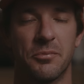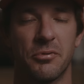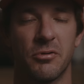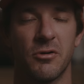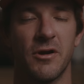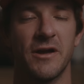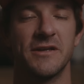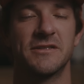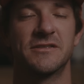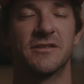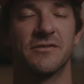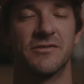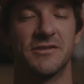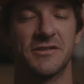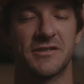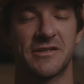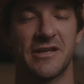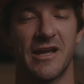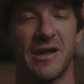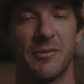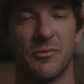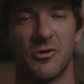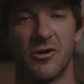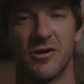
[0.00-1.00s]
price of this
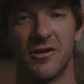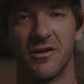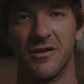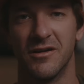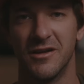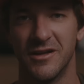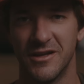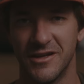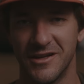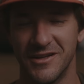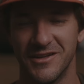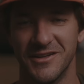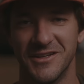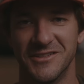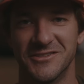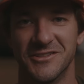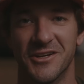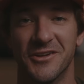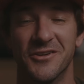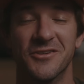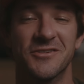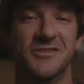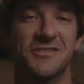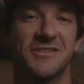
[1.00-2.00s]
camera is
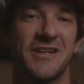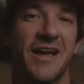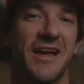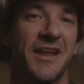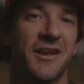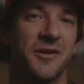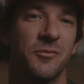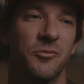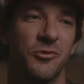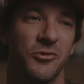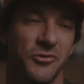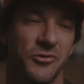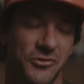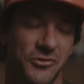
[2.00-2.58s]
understandable